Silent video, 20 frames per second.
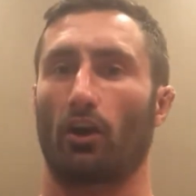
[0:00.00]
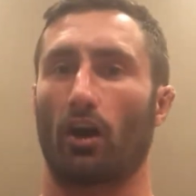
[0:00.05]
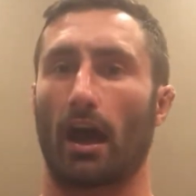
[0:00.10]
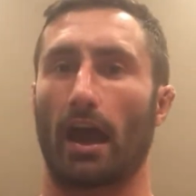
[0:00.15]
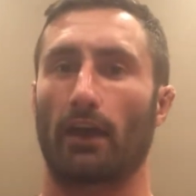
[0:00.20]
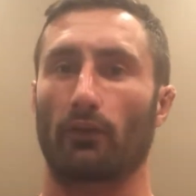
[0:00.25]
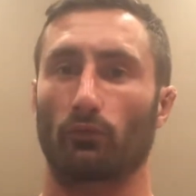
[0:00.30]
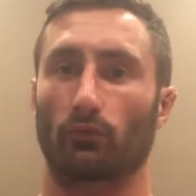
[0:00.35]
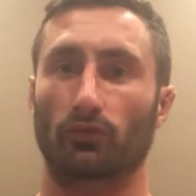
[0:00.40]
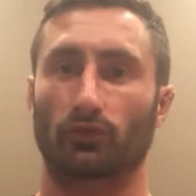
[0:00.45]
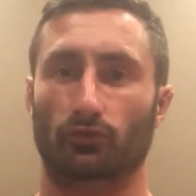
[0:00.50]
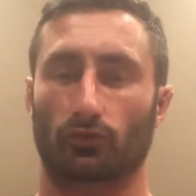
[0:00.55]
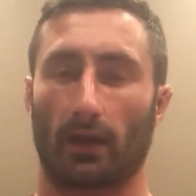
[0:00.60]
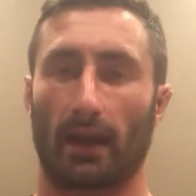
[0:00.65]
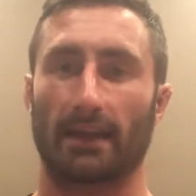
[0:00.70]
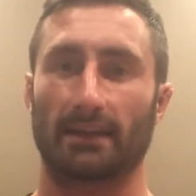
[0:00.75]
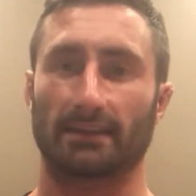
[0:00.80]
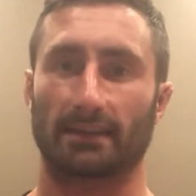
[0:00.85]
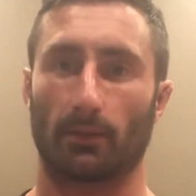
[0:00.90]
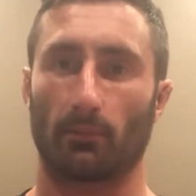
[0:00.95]
I would
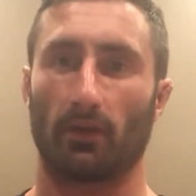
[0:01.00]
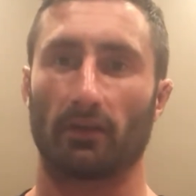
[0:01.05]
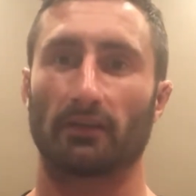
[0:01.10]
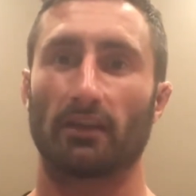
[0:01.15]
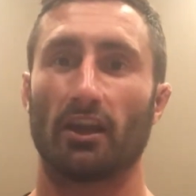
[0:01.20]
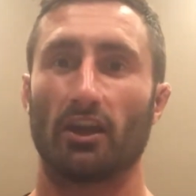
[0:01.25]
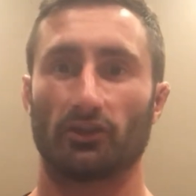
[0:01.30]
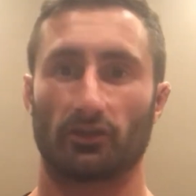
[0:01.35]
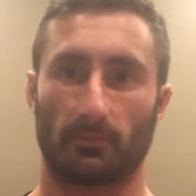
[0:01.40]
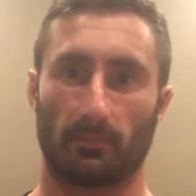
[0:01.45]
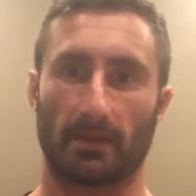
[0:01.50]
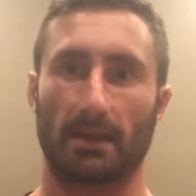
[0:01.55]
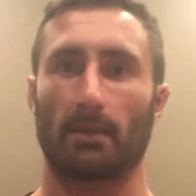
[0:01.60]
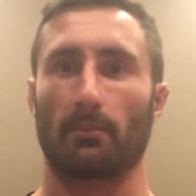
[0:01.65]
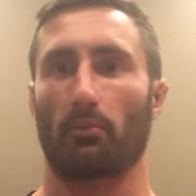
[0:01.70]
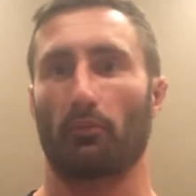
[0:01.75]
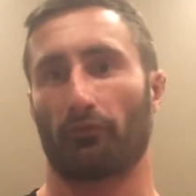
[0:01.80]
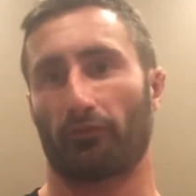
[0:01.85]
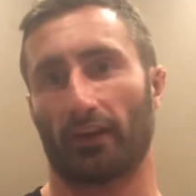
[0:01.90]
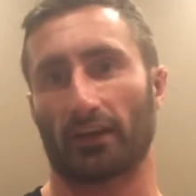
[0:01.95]
train someone to become
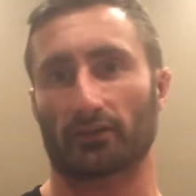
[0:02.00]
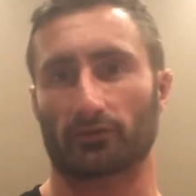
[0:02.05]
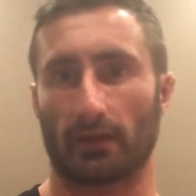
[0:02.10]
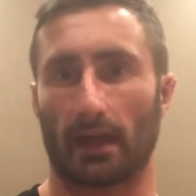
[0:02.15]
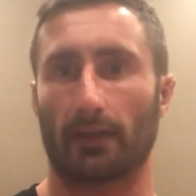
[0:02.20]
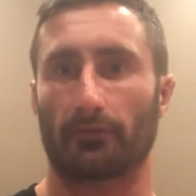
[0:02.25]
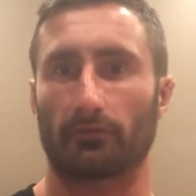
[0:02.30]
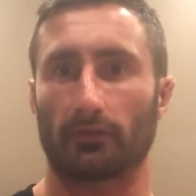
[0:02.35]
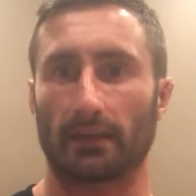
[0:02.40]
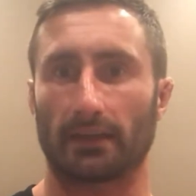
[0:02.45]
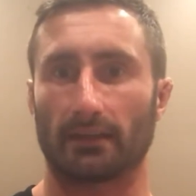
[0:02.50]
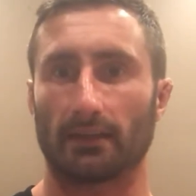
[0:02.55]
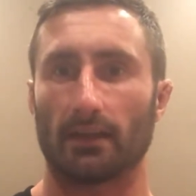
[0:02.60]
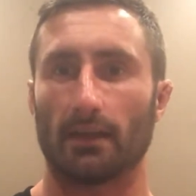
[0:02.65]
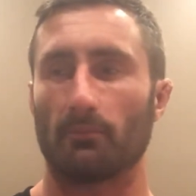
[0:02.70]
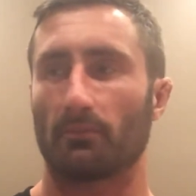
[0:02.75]
a professional athlete.